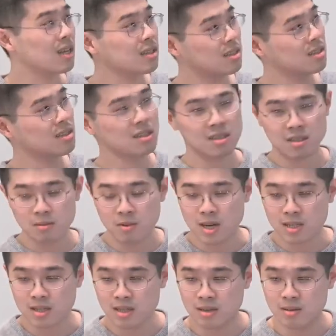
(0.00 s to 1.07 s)
this is
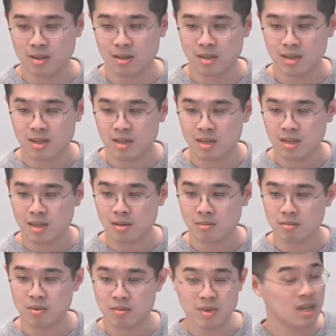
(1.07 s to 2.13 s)
what the
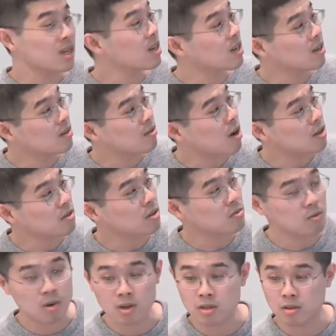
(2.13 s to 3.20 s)
uh, crowdsourced
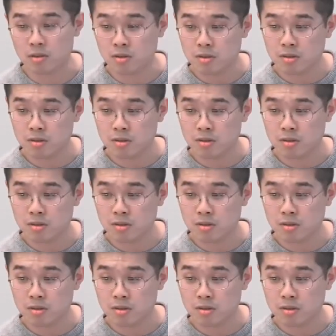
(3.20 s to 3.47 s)
work and So,